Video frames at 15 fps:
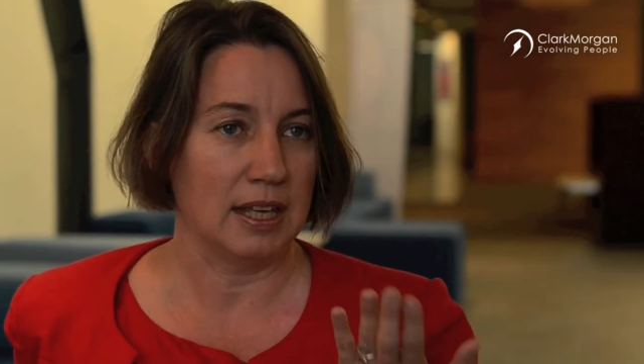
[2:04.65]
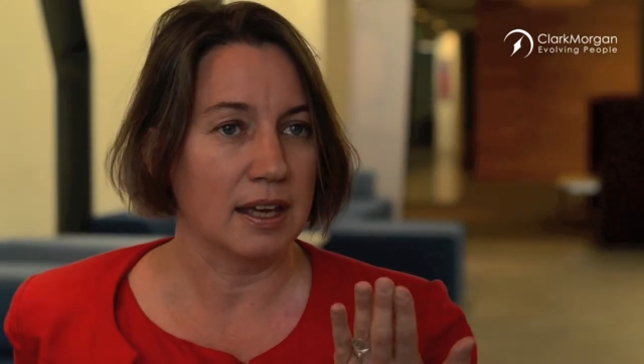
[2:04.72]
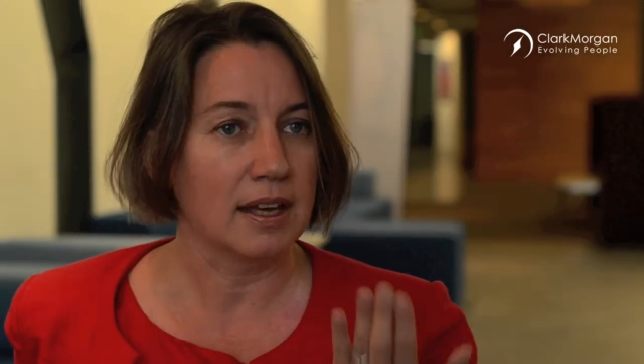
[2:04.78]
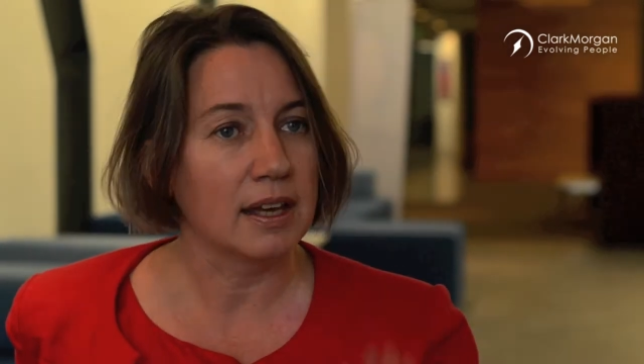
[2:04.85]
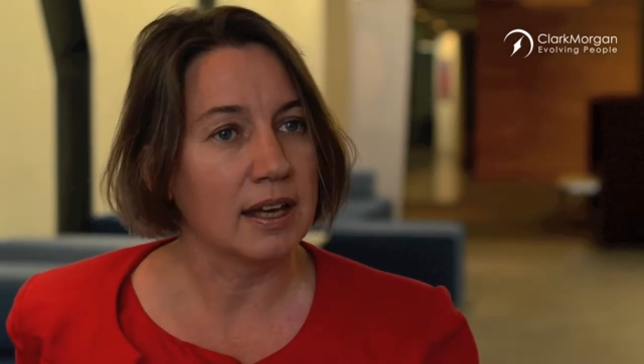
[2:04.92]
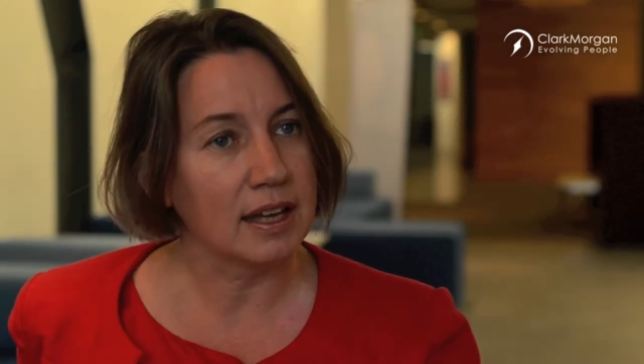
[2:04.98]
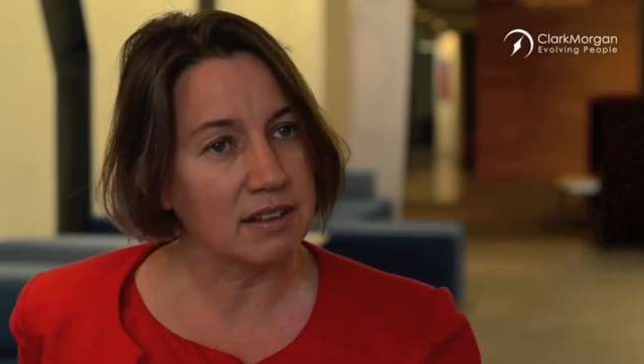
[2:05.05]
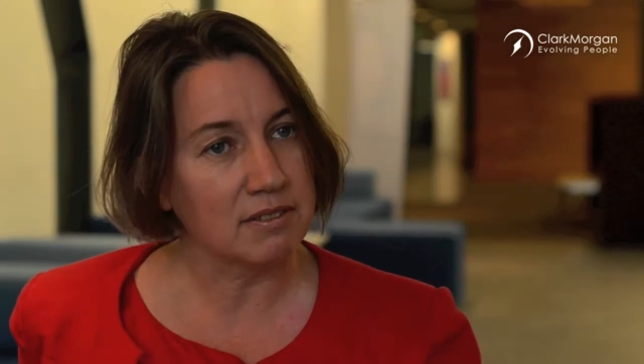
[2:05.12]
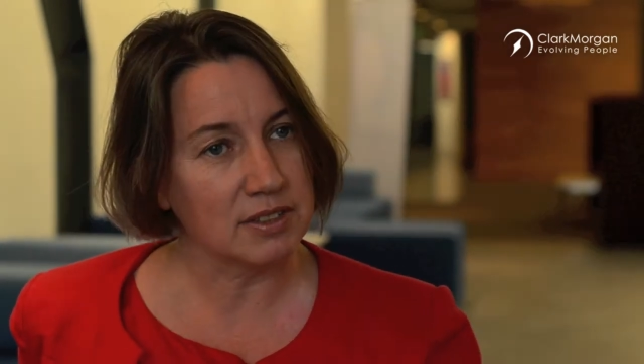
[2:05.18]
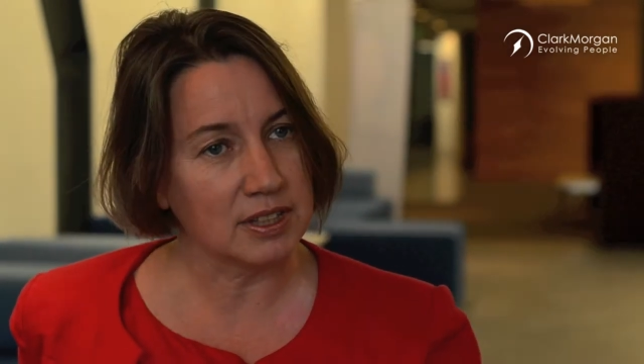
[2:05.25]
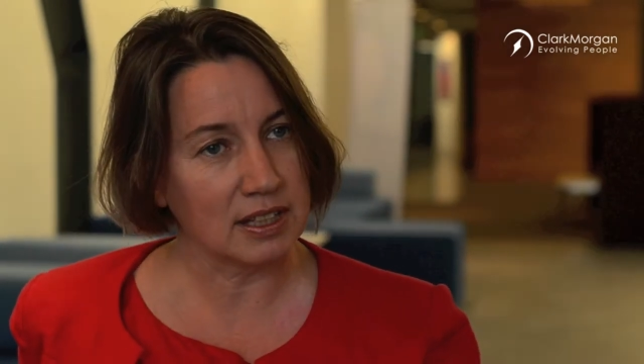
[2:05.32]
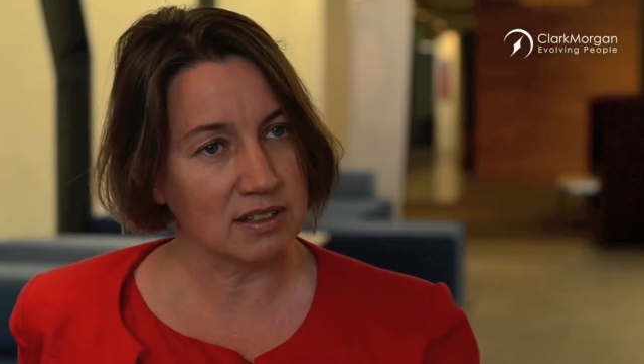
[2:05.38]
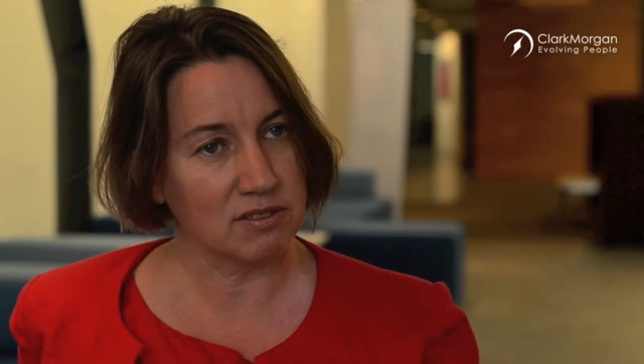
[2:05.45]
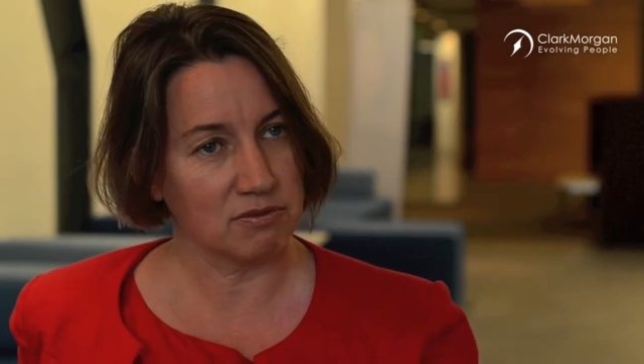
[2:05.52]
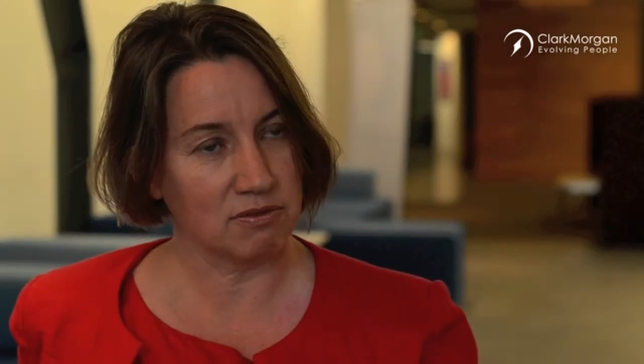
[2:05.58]
have
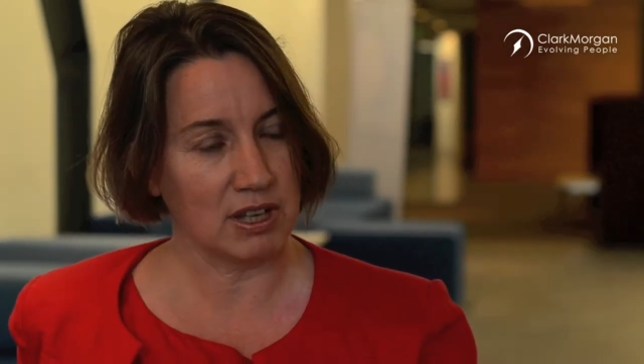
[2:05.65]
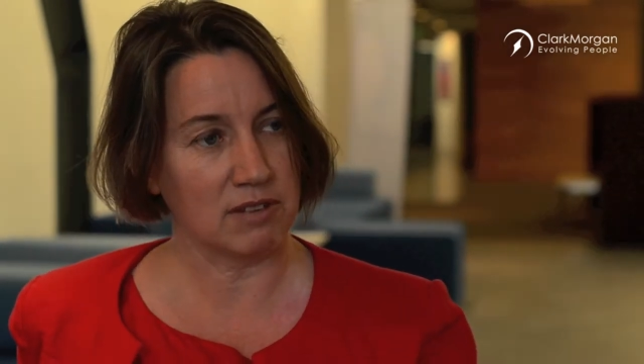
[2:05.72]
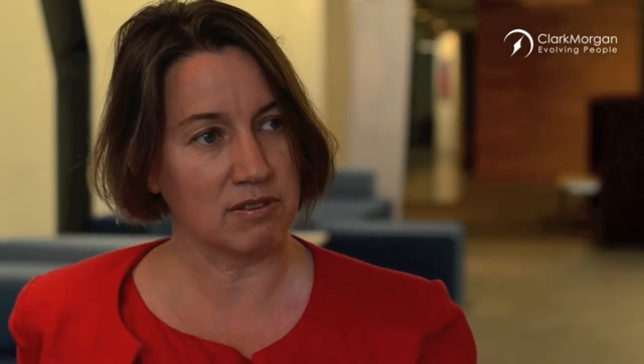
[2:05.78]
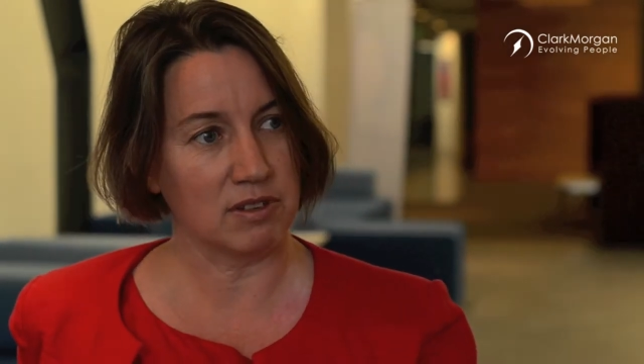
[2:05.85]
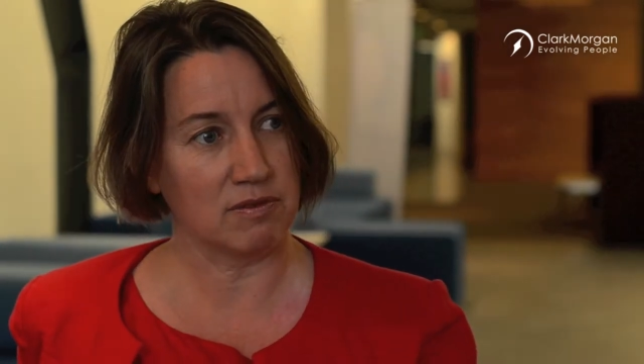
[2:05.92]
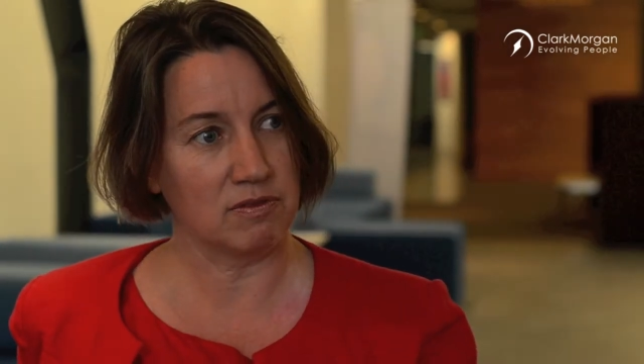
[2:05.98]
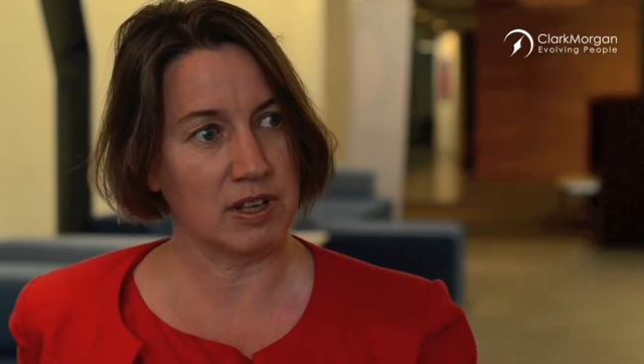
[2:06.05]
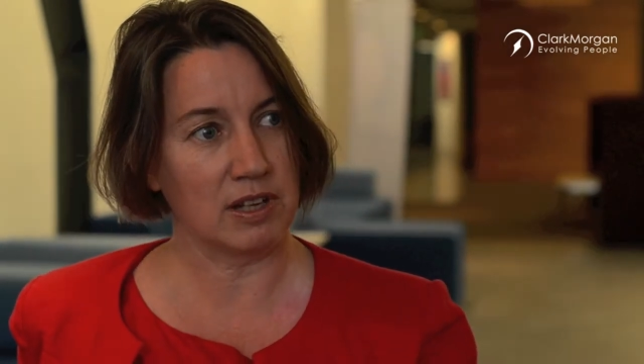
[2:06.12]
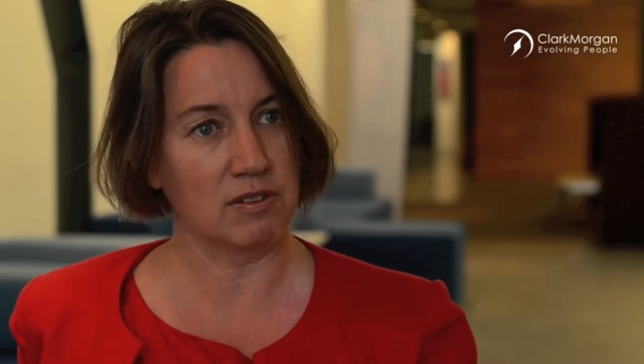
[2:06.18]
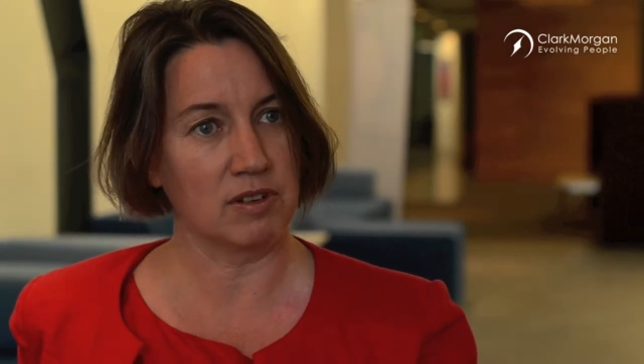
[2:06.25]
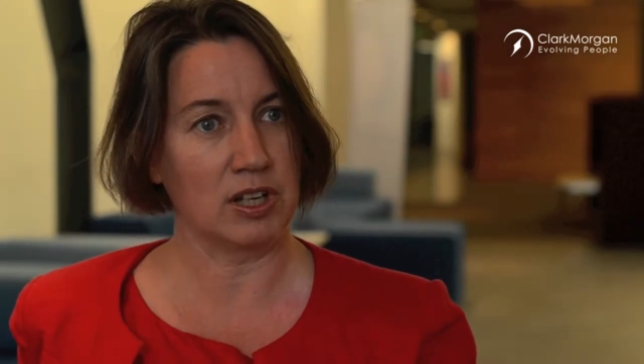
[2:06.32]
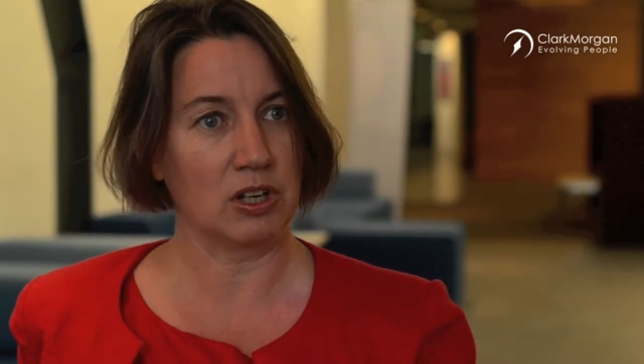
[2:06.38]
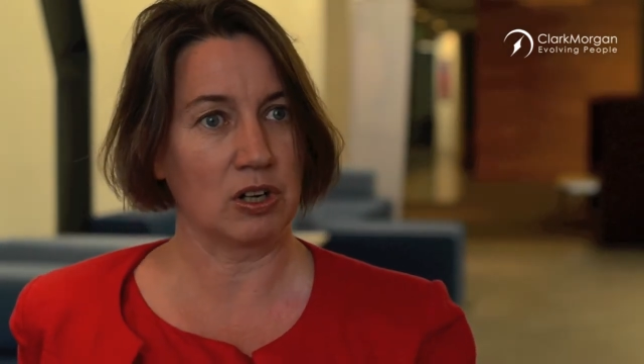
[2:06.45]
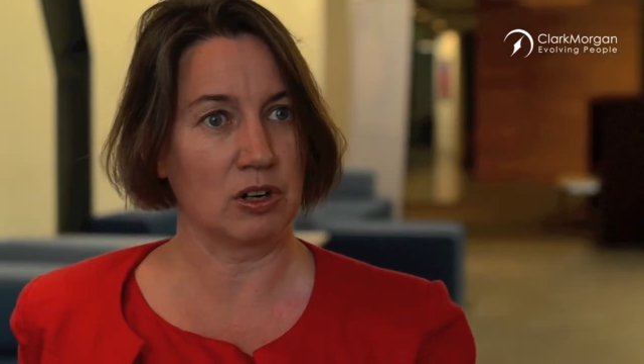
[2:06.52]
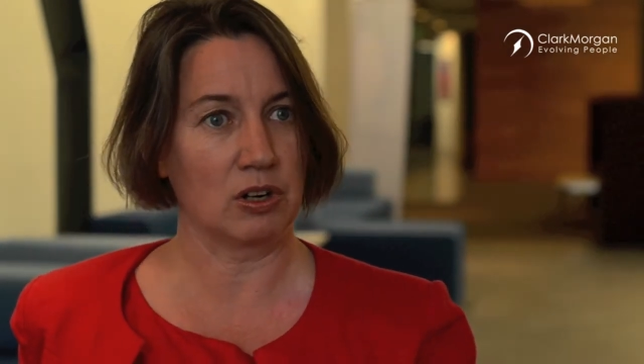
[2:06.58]
that very, very